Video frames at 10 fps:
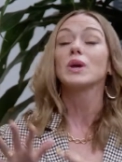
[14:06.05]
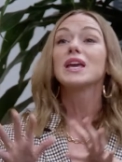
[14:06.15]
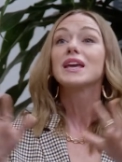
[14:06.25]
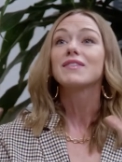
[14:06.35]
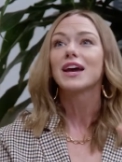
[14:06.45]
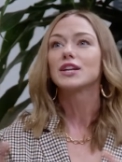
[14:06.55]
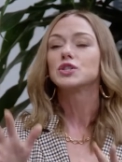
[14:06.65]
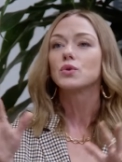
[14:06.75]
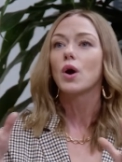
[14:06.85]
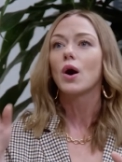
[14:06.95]
we've got to
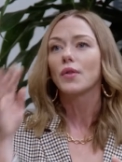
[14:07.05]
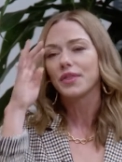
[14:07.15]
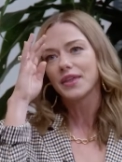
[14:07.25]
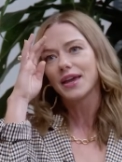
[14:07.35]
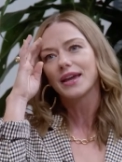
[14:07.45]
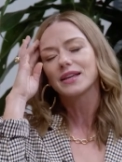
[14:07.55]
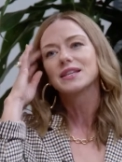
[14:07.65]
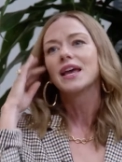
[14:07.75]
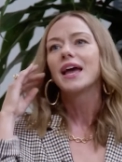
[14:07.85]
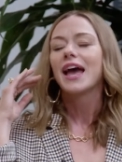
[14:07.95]
do all the things.
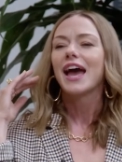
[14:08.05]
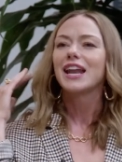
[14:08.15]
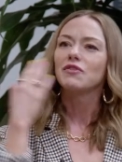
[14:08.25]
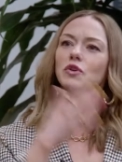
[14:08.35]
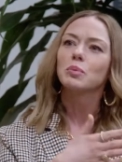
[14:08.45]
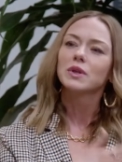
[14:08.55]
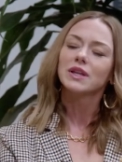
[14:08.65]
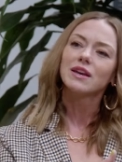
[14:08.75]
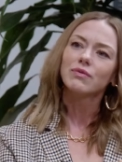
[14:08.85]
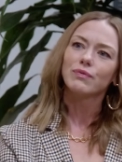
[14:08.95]
And if you
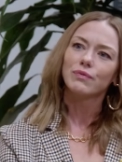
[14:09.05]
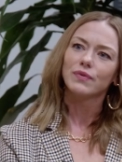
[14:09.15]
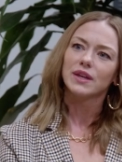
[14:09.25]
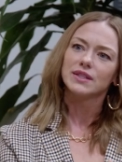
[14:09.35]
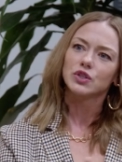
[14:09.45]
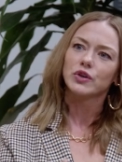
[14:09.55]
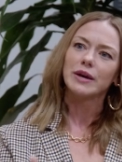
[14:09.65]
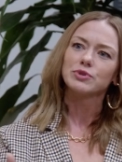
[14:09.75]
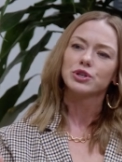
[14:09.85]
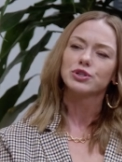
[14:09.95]
believe these
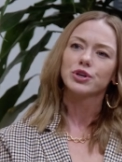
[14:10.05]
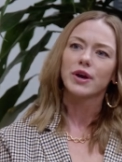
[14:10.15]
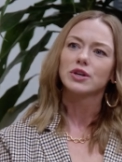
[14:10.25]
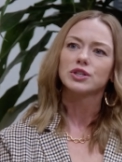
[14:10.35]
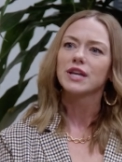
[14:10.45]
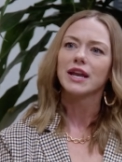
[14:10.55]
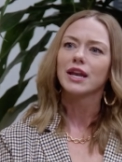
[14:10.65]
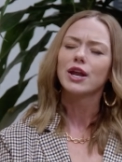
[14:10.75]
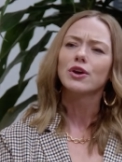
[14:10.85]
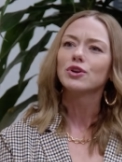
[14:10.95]
scriptures, you're
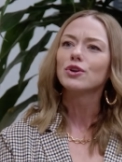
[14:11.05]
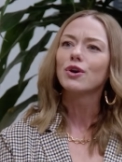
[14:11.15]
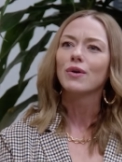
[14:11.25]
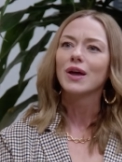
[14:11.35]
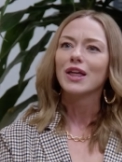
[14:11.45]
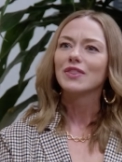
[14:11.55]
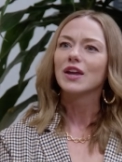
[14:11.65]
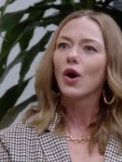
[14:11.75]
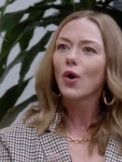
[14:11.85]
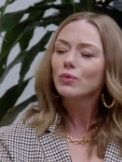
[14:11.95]
understanding, no, you don't. The
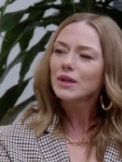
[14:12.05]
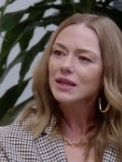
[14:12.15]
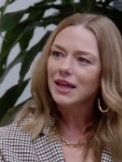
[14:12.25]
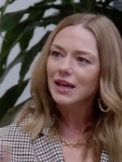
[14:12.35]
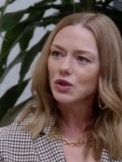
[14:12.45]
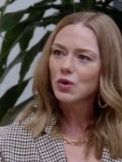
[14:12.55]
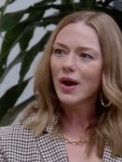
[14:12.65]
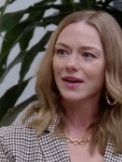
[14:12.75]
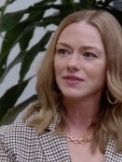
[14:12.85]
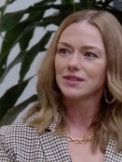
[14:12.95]
only thing you
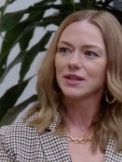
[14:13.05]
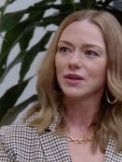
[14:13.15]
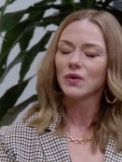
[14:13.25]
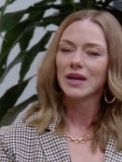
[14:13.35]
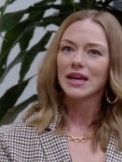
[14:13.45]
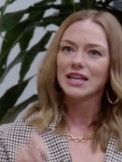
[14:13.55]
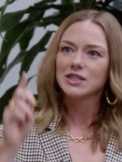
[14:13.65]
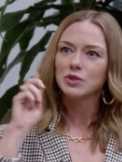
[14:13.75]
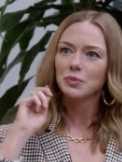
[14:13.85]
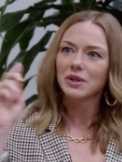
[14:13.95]
have to do
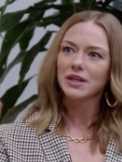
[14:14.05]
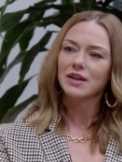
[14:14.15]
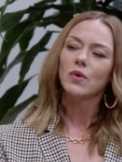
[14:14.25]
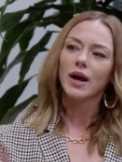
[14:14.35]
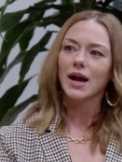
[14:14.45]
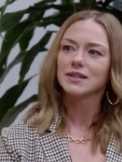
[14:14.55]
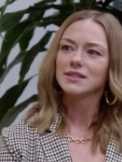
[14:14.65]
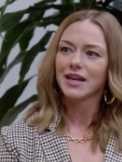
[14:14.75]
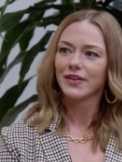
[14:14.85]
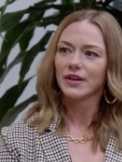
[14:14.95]
is to believe what God's
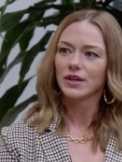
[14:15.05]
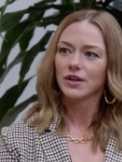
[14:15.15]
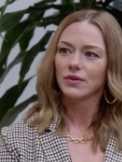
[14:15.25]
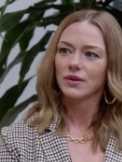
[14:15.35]
telling you.